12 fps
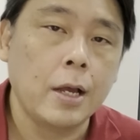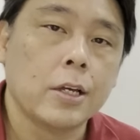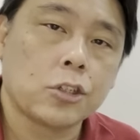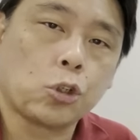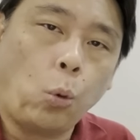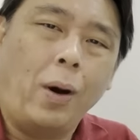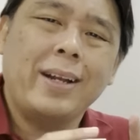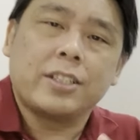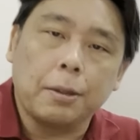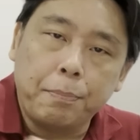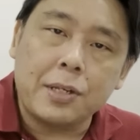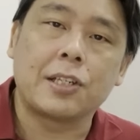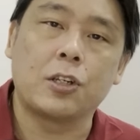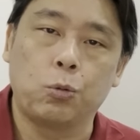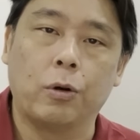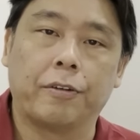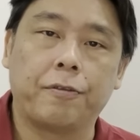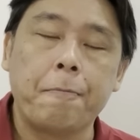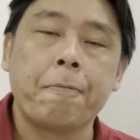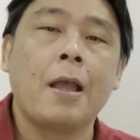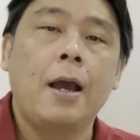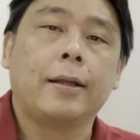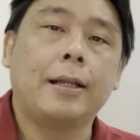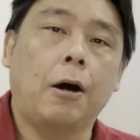So what is a business worth?
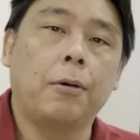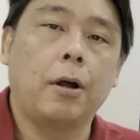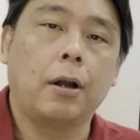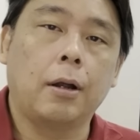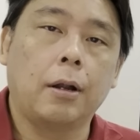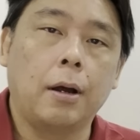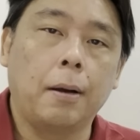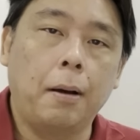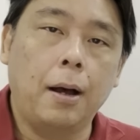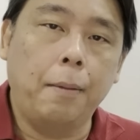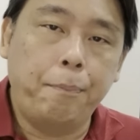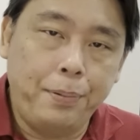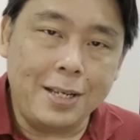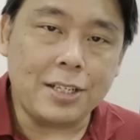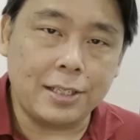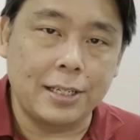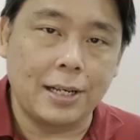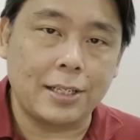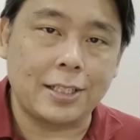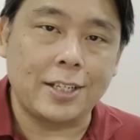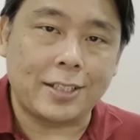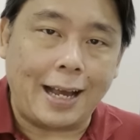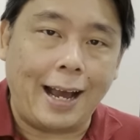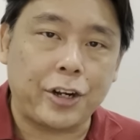Now, a business
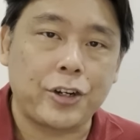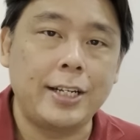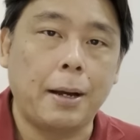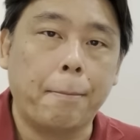is actually a